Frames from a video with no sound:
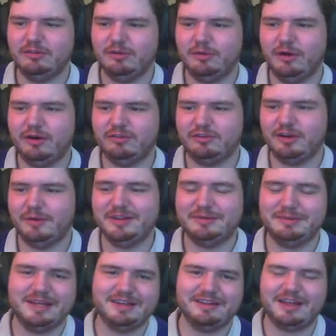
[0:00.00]
so half the time he's
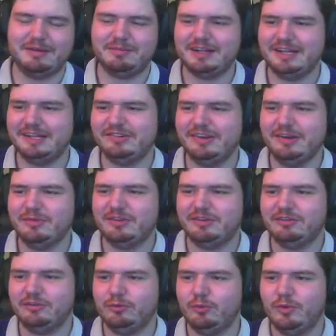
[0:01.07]
played he's kept the clean sheet, which
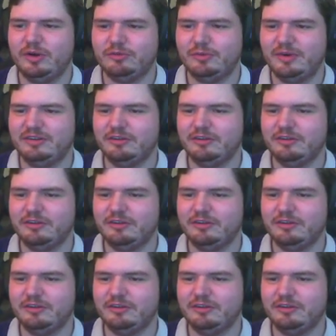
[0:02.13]
is always